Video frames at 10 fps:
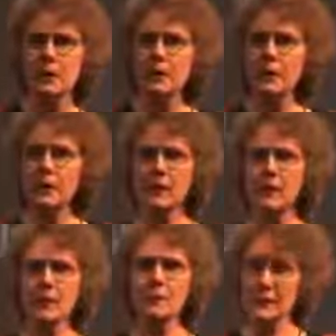they
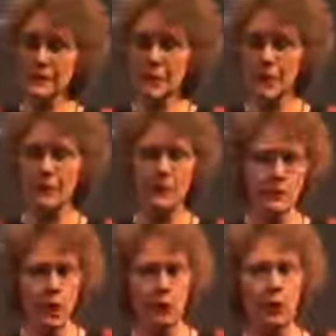come, some of
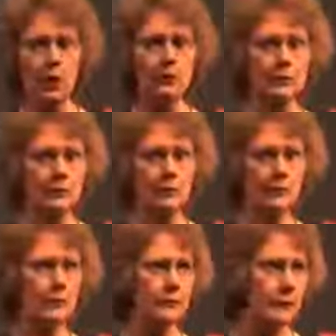them, not all,
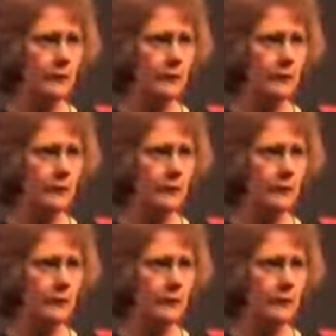several